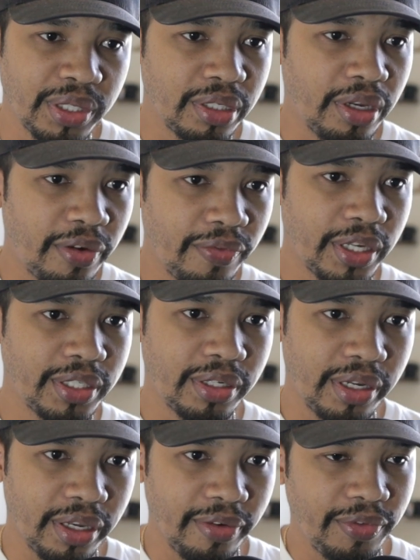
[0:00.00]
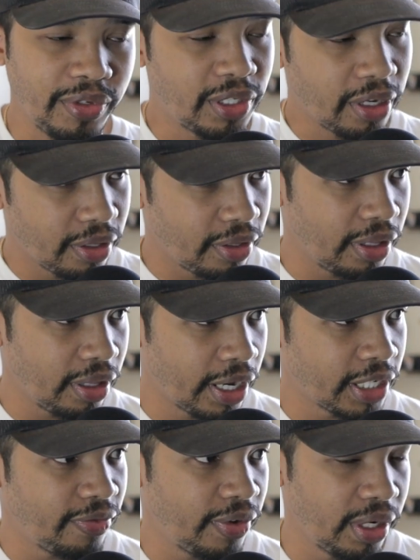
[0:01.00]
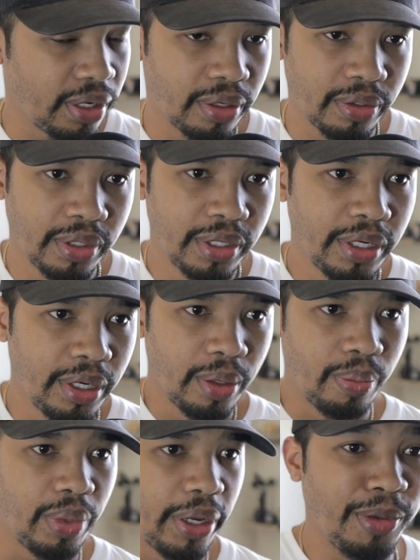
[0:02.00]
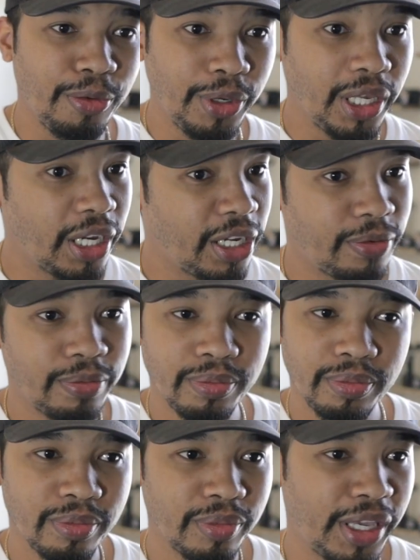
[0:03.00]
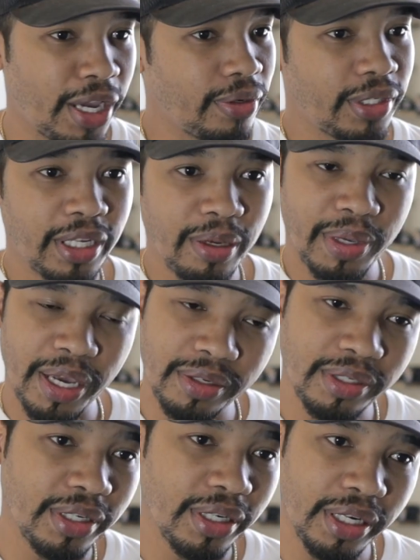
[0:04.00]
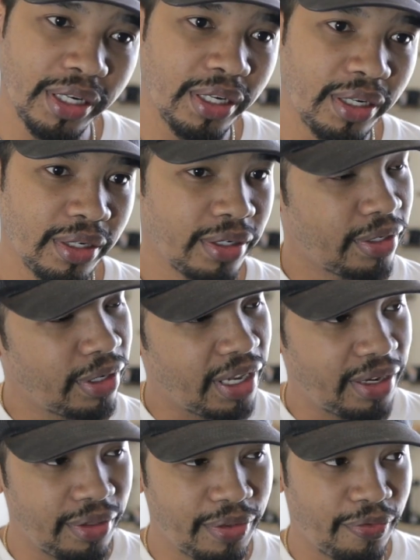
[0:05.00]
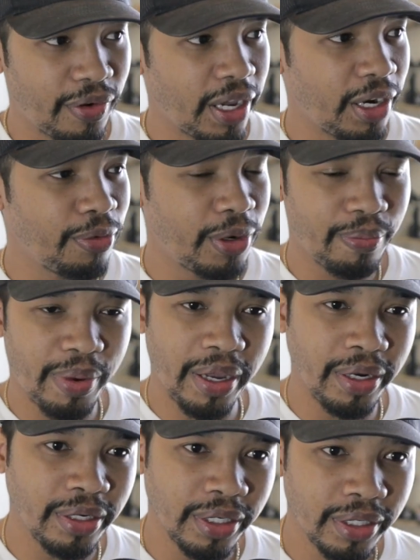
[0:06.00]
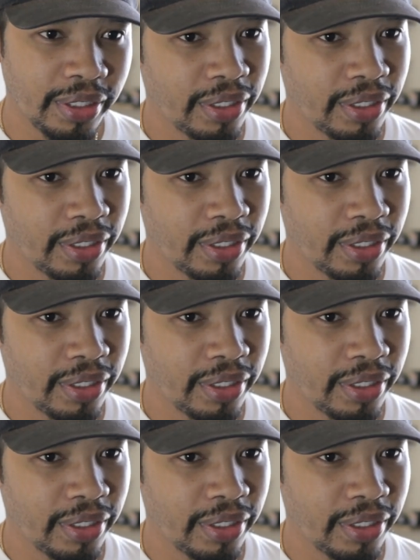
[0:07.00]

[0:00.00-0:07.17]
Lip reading: off yesterday if you saw the last video. But we up, counts looking good. Ended the Friday with a banger.